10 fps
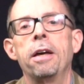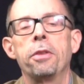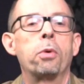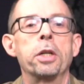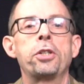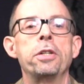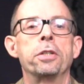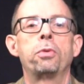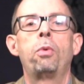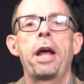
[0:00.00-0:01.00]
The question
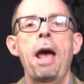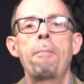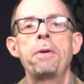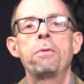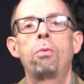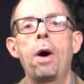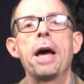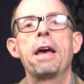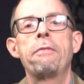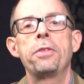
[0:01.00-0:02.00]
is what happened?
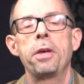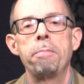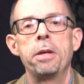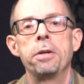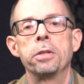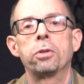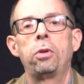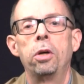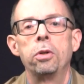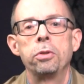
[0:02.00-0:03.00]
Why haven't they been
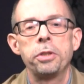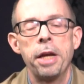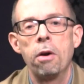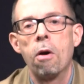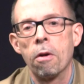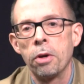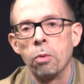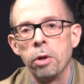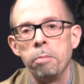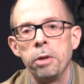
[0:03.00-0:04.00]
disclosed? And are they
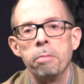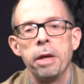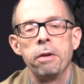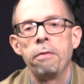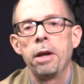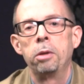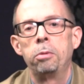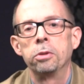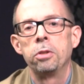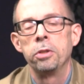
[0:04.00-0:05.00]
going to be made
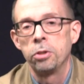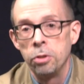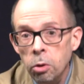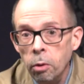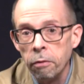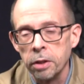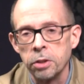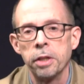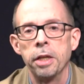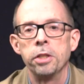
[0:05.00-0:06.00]
available to this new
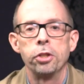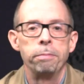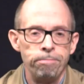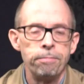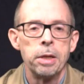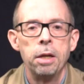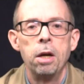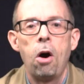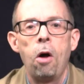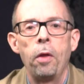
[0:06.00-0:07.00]
investigation?
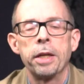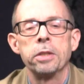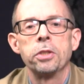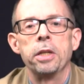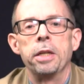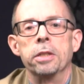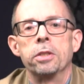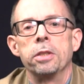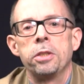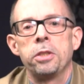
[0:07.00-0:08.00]
All I can say
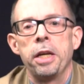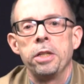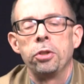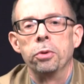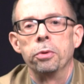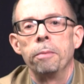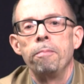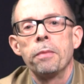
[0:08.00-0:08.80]
is stay tuned.